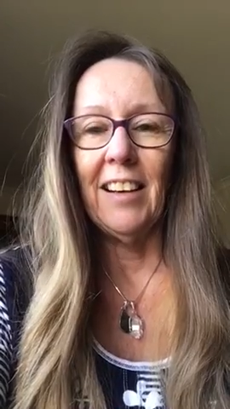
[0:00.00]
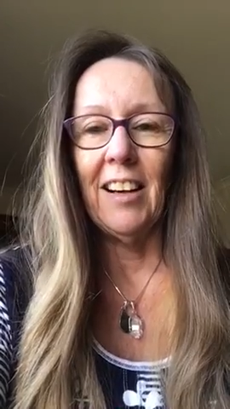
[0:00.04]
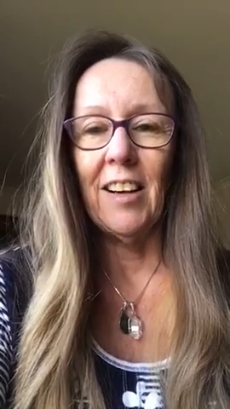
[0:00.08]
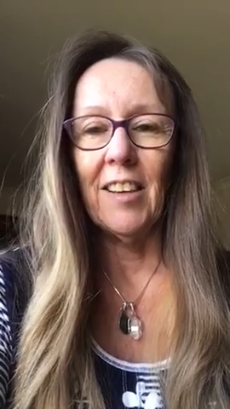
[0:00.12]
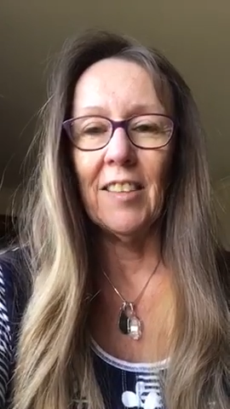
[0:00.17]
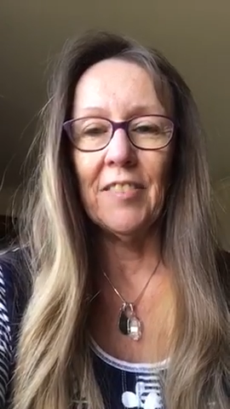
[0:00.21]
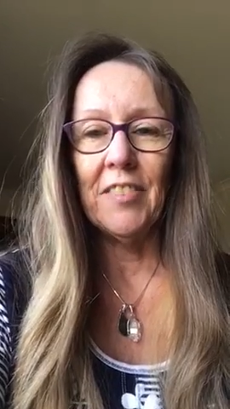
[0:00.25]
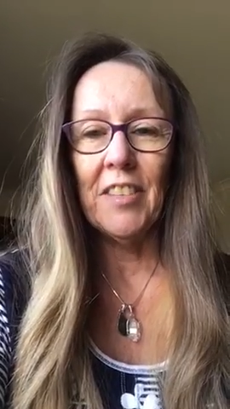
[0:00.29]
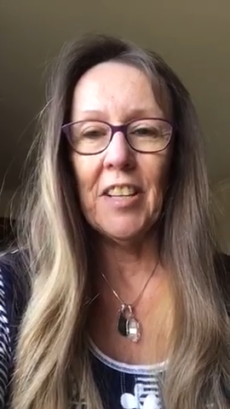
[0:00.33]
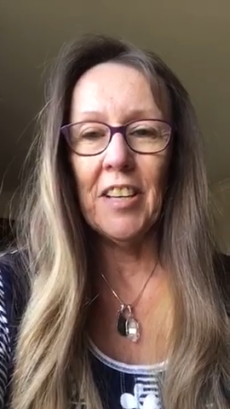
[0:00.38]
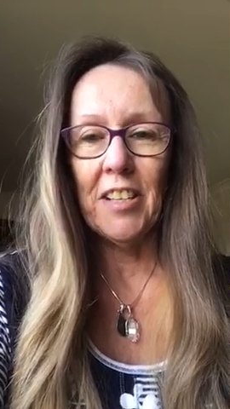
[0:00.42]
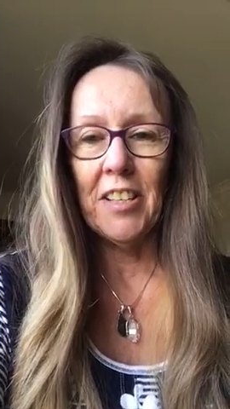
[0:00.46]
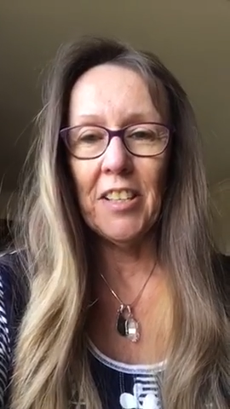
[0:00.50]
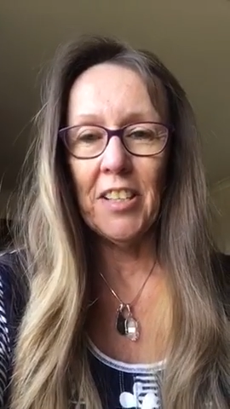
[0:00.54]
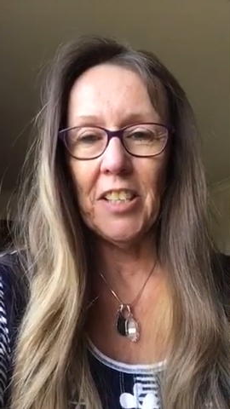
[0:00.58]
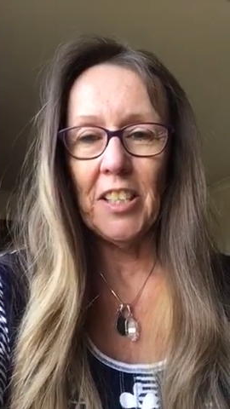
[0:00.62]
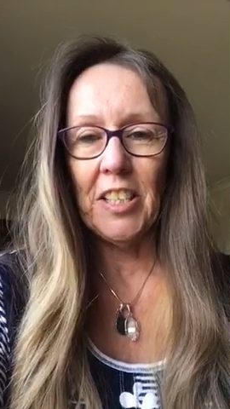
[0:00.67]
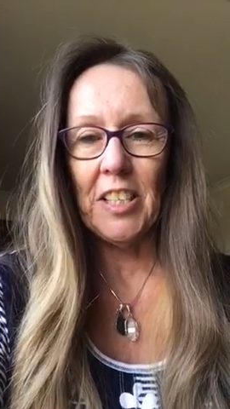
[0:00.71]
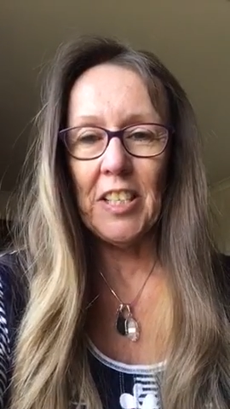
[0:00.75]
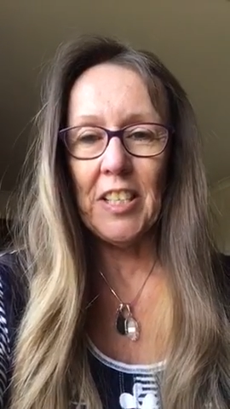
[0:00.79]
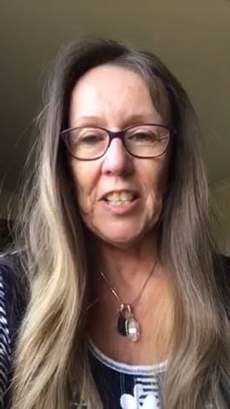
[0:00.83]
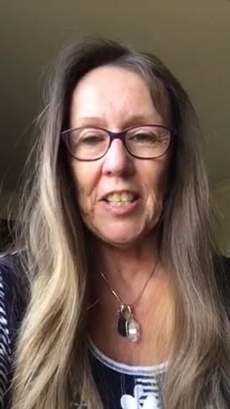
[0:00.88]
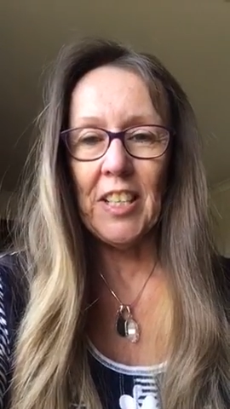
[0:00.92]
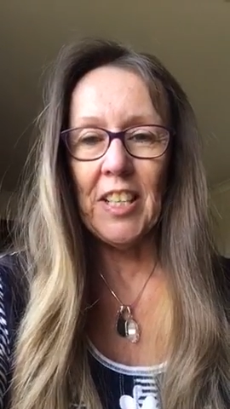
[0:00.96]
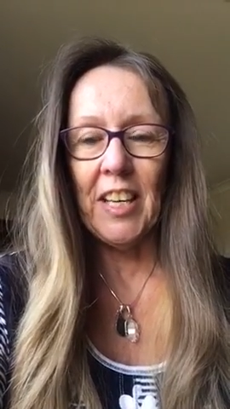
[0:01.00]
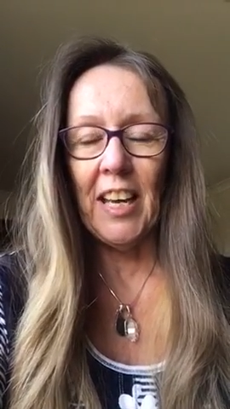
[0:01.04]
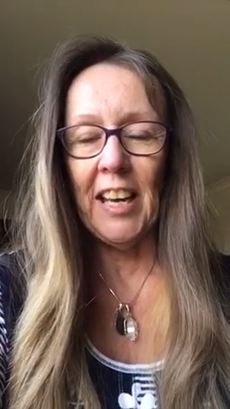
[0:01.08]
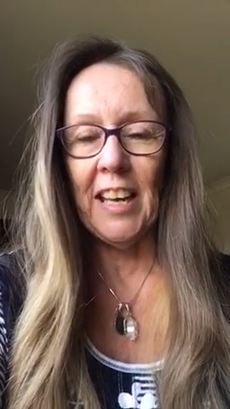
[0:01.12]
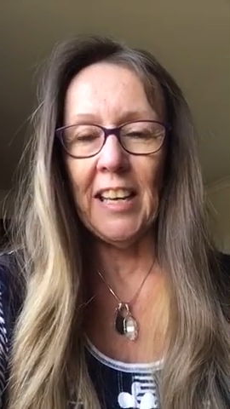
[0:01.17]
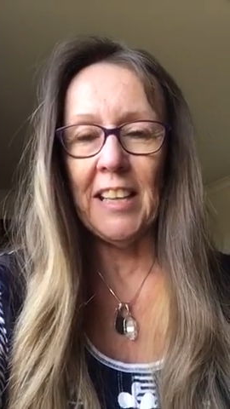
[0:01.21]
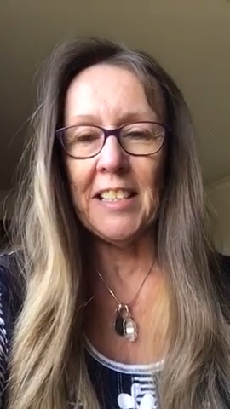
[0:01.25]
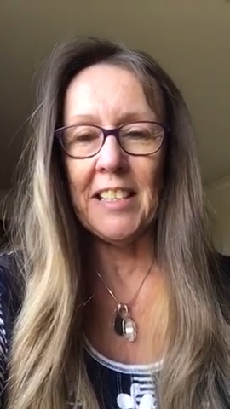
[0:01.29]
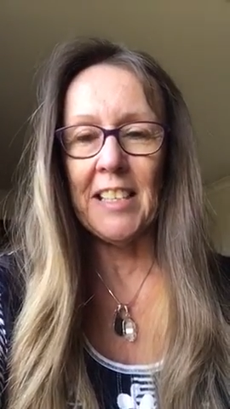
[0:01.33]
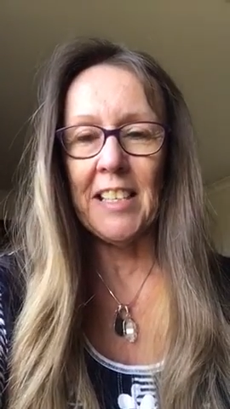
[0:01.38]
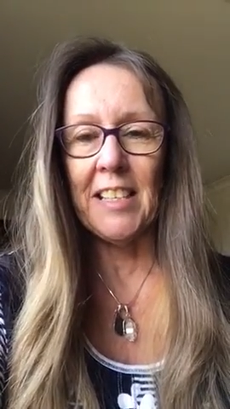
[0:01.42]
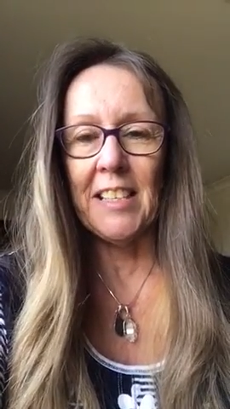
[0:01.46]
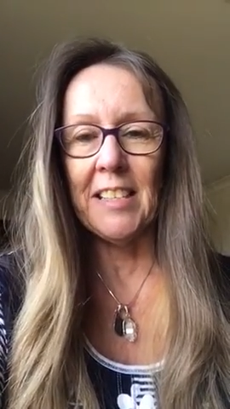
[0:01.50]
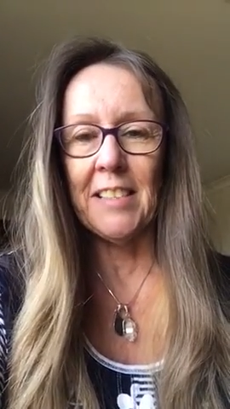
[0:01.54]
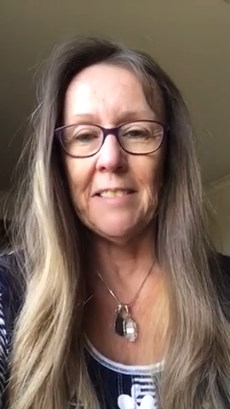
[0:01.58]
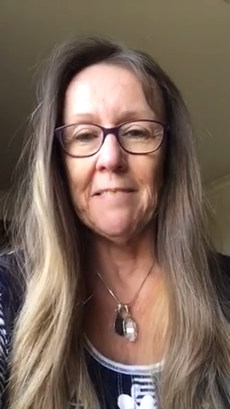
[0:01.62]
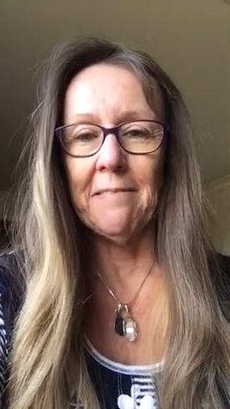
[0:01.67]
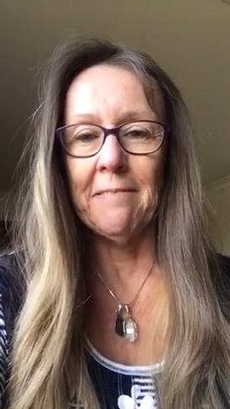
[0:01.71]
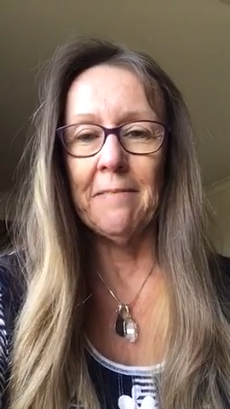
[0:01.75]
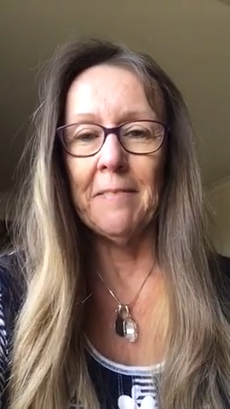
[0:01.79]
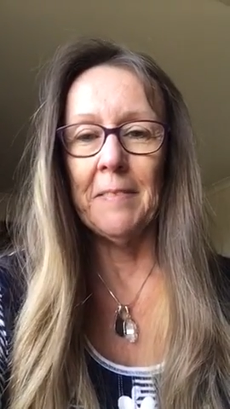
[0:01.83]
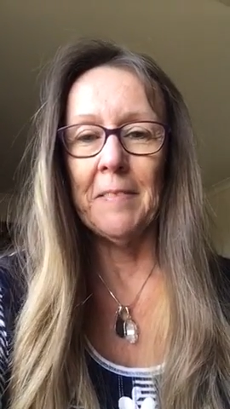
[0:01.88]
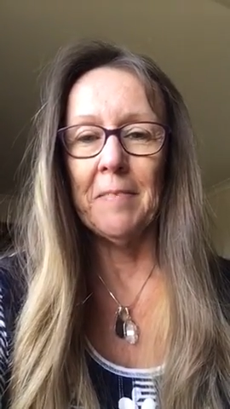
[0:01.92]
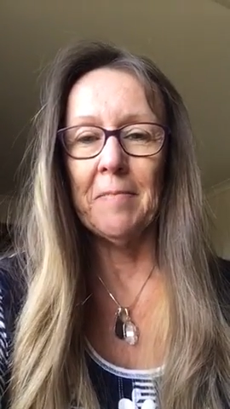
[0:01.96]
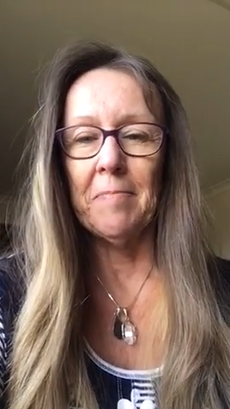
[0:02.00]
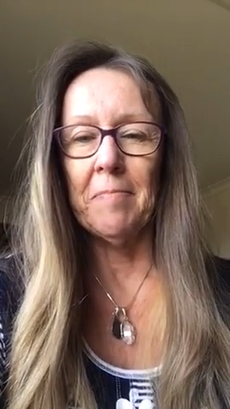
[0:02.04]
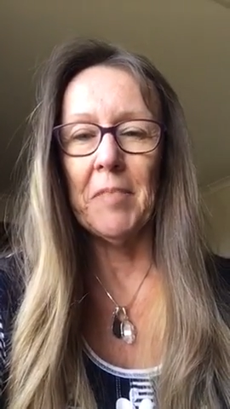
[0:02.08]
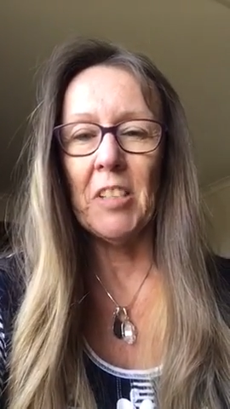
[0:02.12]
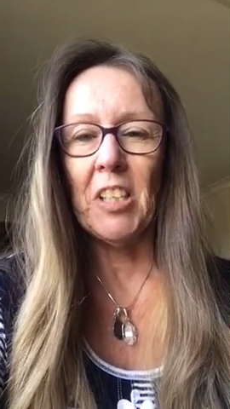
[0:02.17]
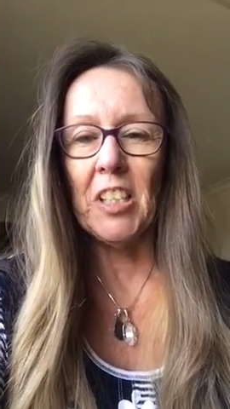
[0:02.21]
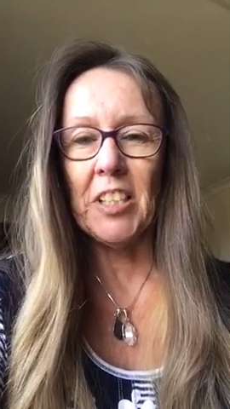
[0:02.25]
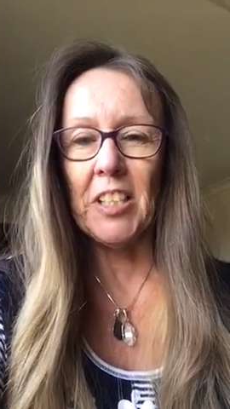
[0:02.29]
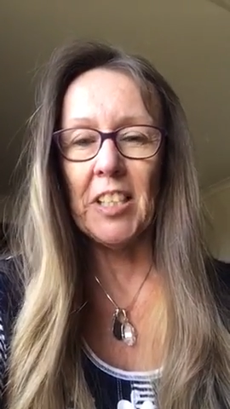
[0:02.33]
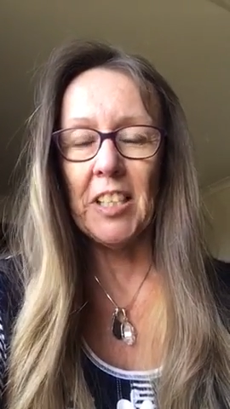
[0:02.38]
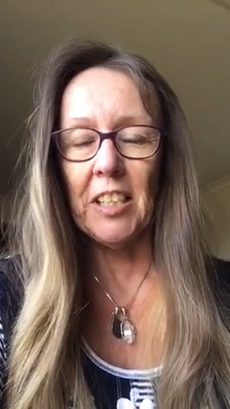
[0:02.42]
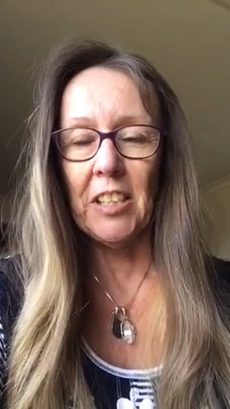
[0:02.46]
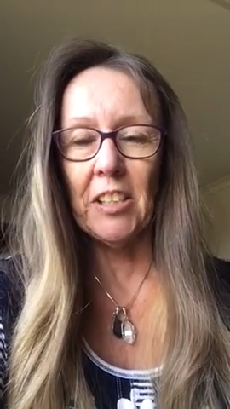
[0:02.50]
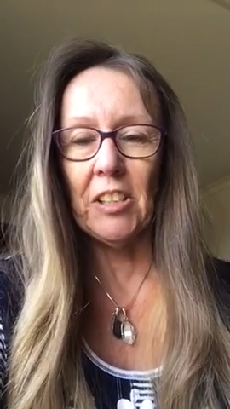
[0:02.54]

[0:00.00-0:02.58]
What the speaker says: I've noticed that just